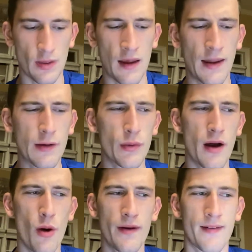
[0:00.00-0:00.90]
Like we
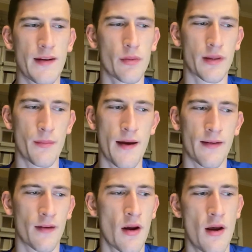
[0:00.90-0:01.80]
always see with the
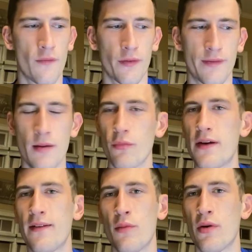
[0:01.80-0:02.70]
Mets, for some
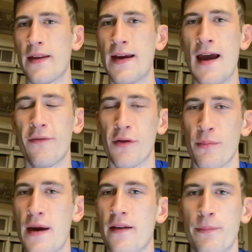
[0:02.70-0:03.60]
reason when they have their
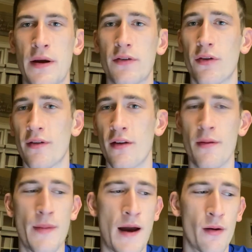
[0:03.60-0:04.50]
best pitchers on the
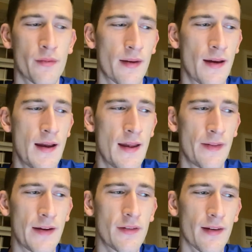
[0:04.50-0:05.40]
mounds,
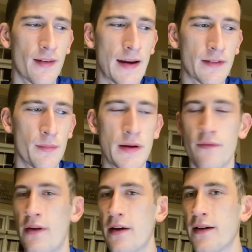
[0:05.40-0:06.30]
they just like to be
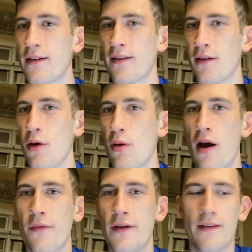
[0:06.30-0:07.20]
very slow
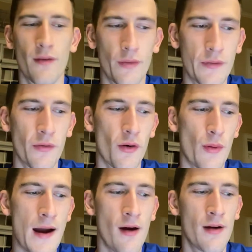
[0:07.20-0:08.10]
offensively for a
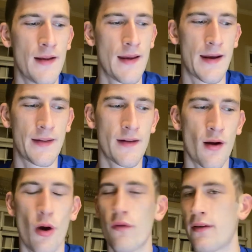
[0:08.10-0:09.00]
while, and then
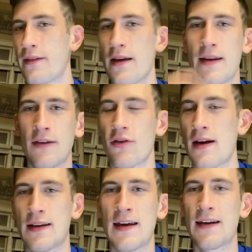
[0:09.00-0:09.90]
all of a sudden they try
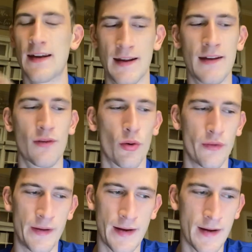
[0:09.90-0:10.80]
to kick it in
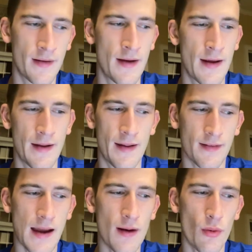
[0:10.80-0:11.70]
toward the end. That's
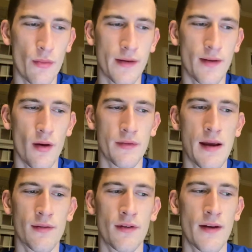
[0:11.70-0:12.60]
kind of what we saw
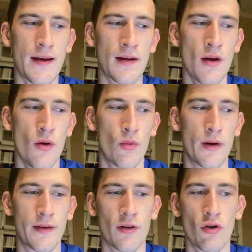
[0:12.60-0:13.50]
yesterday
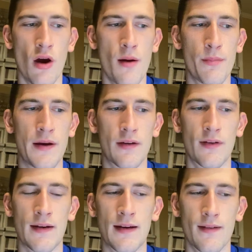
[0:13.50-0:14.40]
when DeGrom pitched
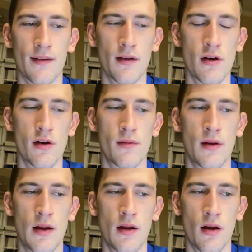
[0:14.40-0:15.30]
against the
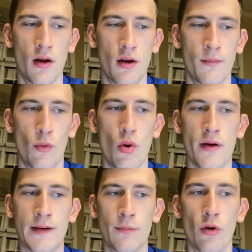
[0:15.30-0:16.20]

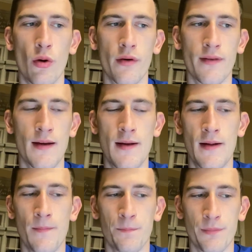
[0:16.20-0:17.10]
Milwaukee Brewers.
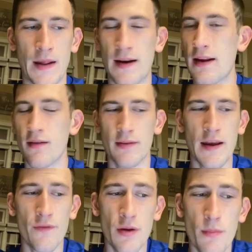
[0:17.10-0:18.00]
They didn't
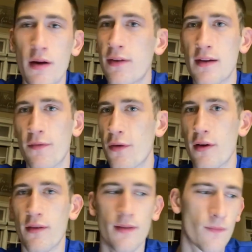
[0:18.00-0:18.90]
give him much in the
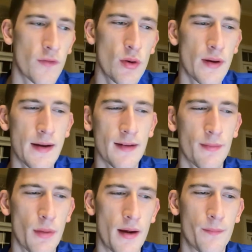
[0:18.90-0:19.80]
first few innings,
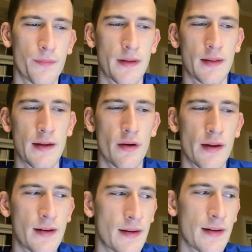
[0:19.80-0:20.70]
but near the
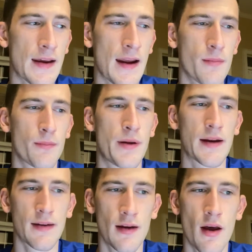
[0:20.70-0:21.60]
end of the game,
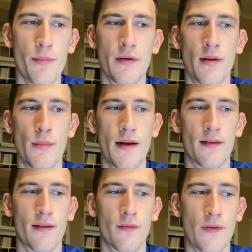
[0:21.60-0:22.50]
picked it up, and the
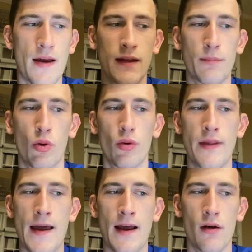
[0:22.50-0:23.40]
Mets finally pulled
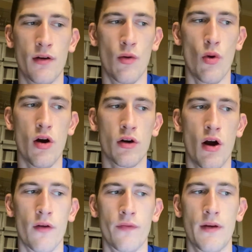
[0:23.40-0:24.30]
that out in a
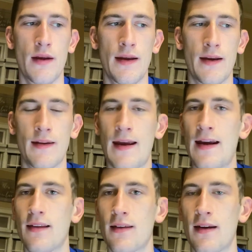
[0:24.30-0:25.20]
walk-off in the
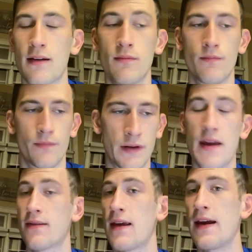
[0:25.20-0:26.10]
eighth inning.
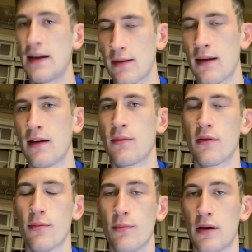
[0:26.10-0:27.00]
Yes, the eighth
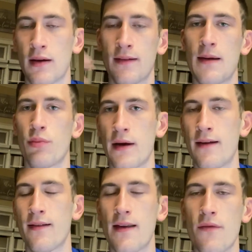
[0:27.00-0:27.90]
inning, because they played
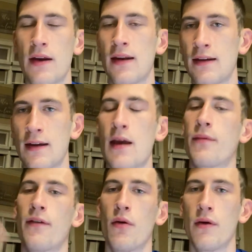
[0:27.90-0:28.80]
a seven-inning game,
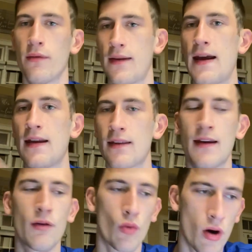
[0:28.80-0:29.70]
so it was eighth
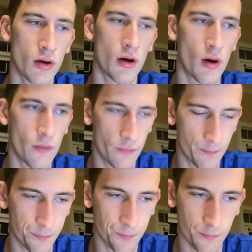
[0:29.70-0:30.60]
inning walk-off.
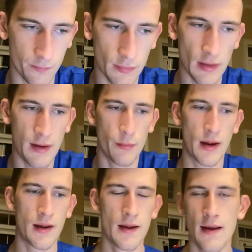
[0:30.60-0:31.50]

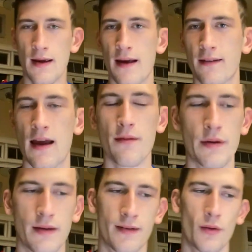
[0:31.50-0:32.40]
But that's kind of
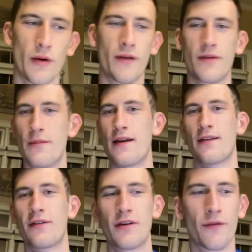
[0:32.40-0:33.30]
been the story of the Mets
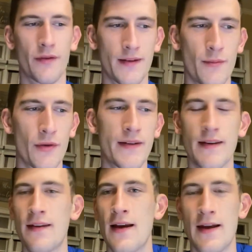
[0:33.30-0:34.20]
this year. For some
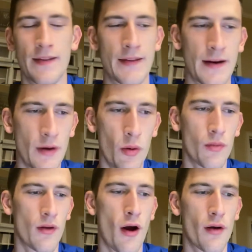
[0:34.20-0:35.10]
reason, they
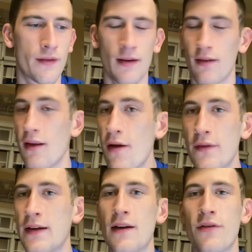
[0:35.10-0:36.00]
don't love
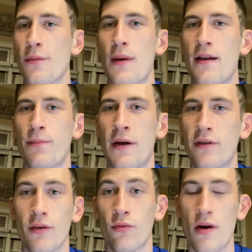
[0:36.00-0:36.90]
to give their best
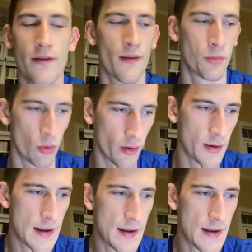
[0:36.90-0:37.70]
pitchers run support.